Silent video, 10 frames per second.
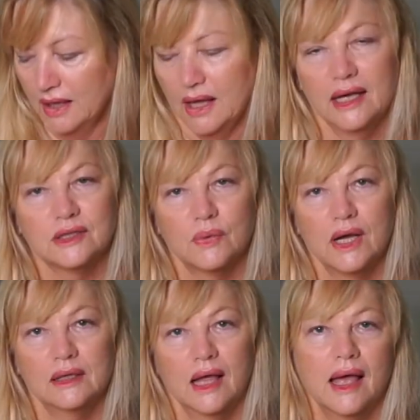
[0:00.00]
as
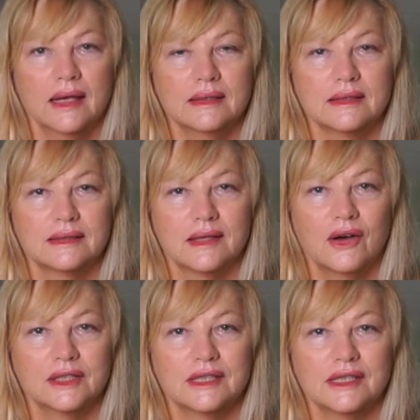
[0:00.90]
well as
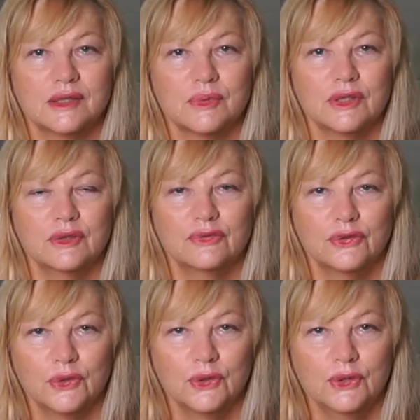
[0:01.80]
ideas with your
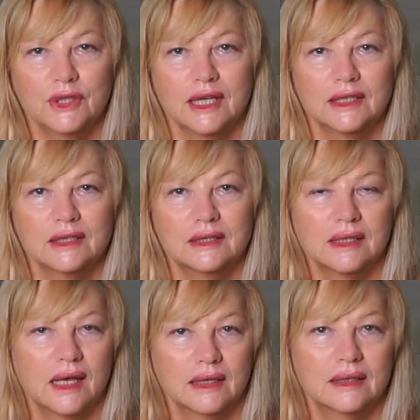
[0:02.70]
food
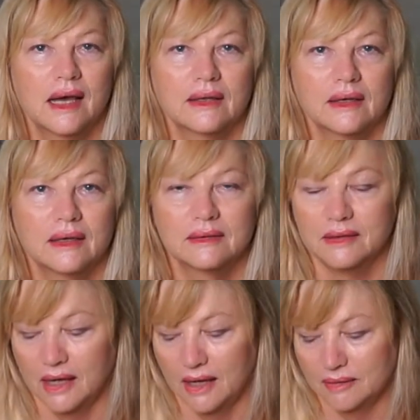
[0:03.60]
and
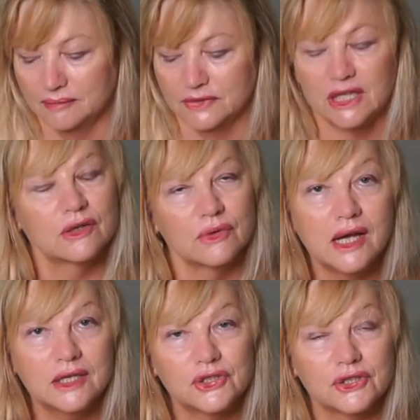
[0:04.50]
other
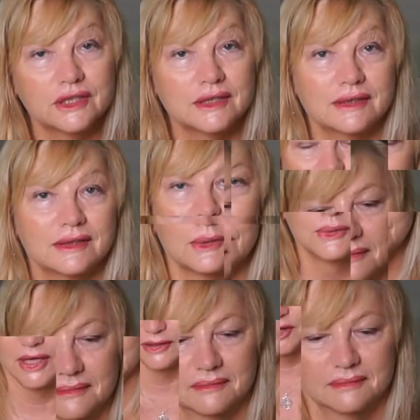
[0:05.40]
decorations, all
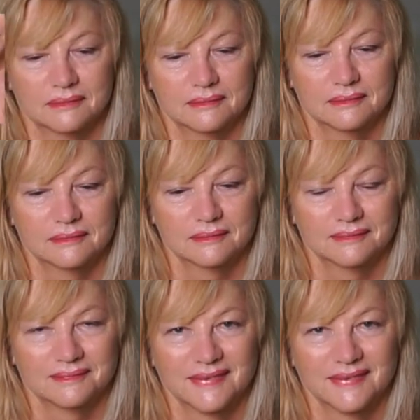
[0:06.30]
that type of thing.